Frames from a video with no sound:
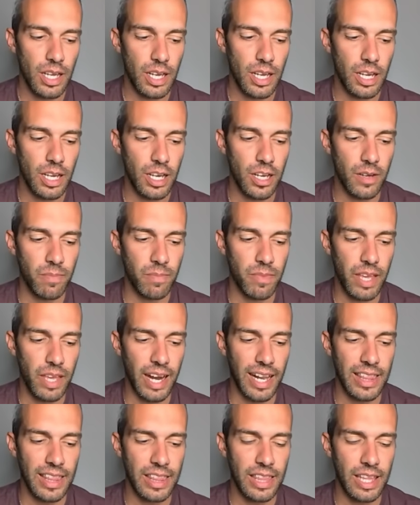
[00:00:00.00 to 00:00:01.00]
And
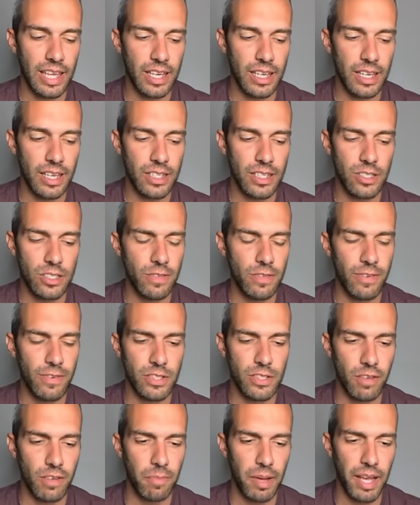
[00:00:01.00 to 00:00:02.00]
I think just
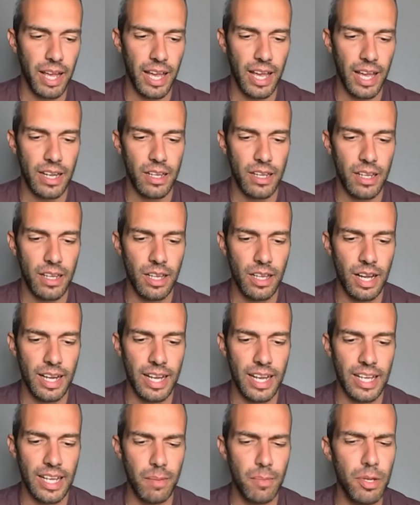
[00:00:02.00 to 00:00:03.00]
first off my head,
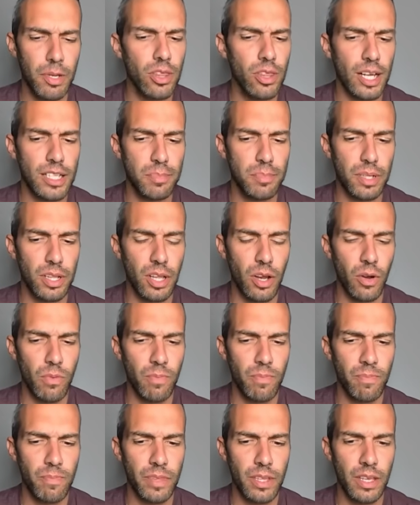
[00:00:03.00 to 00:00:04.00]
again, give me your thoughts
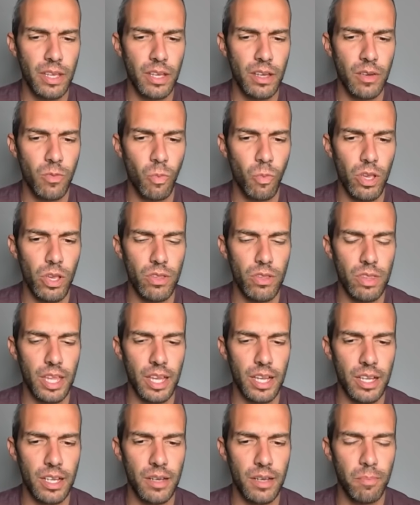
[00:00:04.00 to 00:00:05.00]
below what you
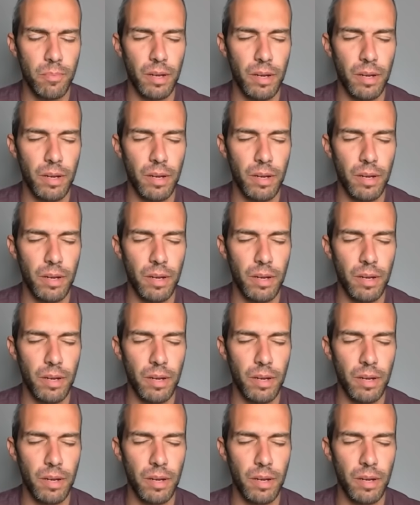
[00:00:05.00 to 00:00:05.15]
think.